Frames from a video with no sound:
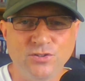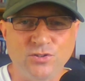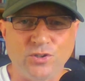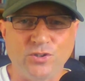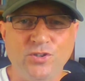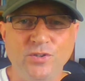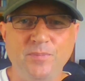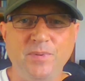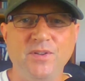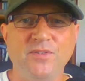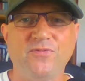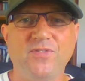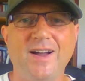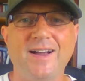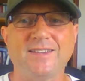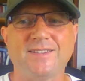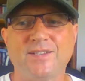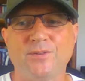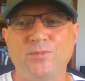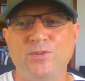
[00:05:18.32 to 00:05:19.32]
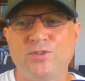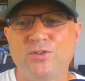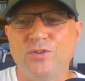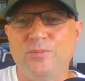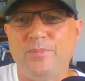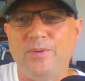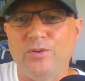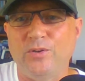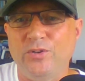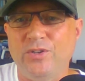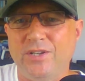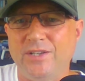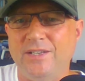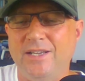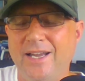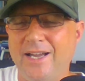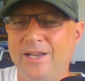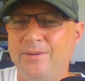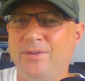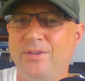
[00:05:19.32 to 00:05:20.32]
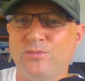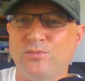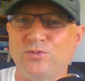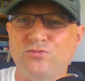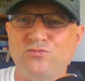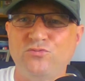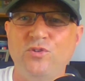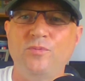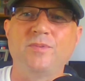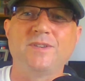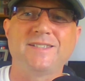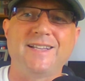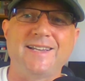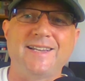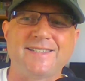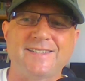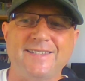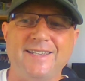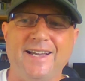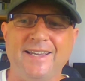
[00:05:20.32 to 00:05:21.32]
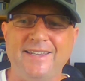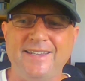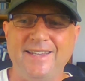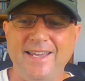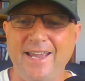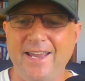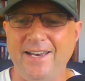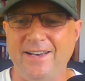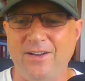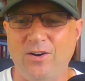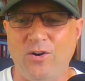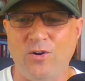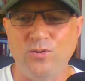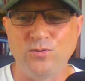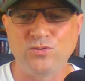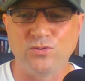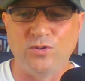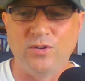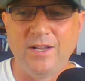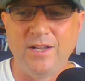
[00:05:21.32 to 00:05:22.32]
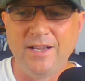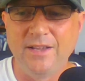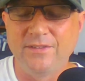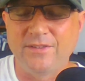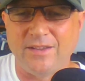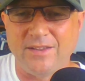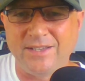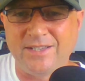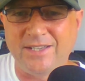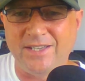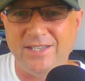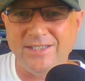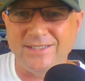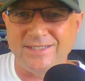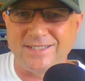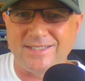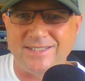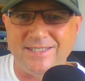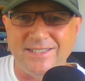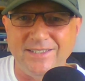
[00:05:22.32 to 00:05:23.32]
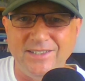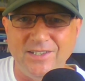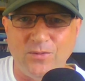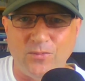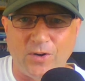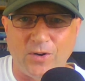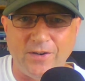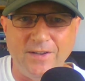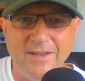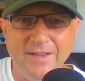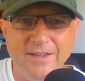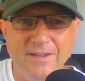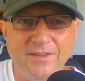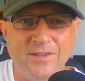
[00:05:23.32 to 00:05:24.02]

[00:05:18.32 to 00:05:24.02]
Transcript: So it could be the fact that we could be looking, and there was rumours last night again also that the Kieran Tierney one,